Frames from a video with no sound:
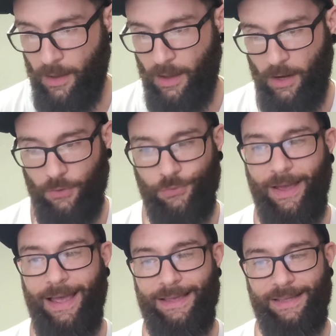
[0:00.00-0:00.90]
It also
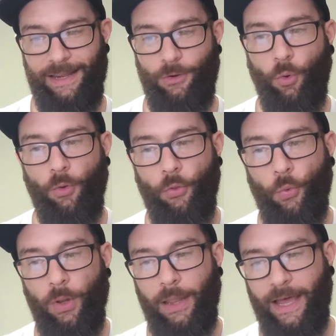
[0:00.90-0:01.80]
has an
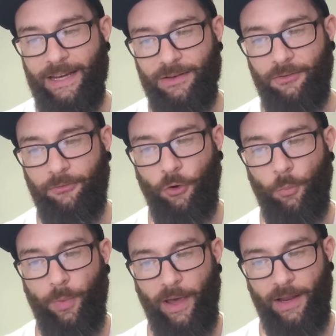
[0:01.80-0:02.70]
ortho-light
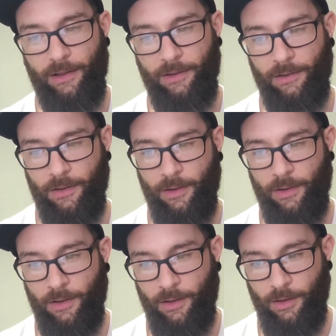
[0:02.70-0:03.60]
footbed
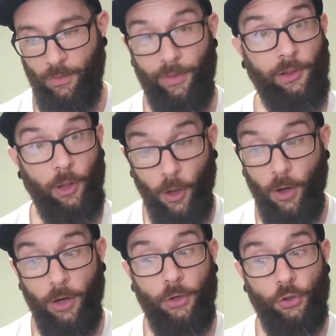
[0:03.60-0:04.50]
with
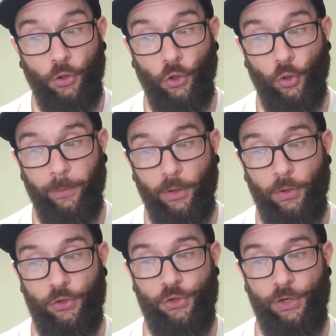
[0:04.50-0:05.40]
long-term
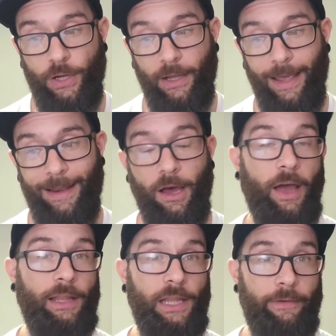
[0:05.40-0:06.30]
cushioning and
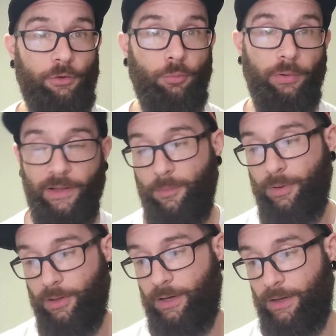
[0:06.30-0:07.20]
high-level
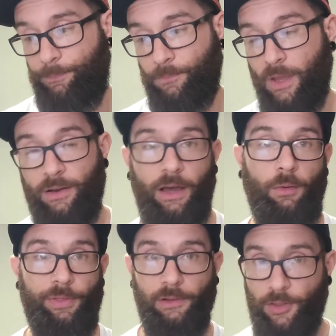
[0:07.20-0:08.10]
breathability. Now,
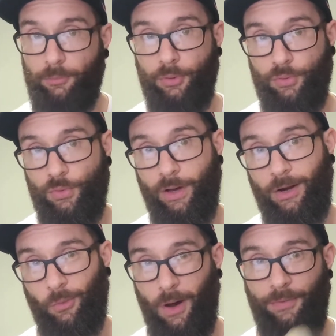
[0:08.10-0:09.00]
with the leather boot, you kind
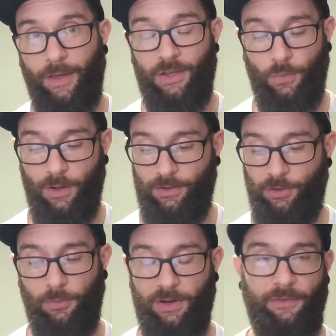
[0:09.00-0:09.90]
of want that. You
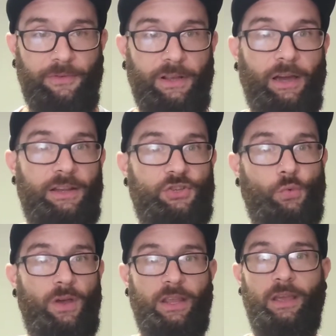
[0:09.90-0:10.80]
don't want your feet kind of
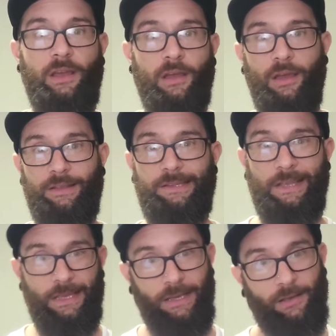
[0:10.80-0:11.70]
sweaty and
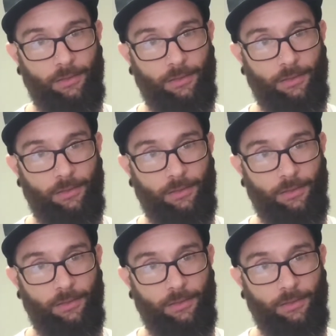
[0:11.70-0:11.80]
stinky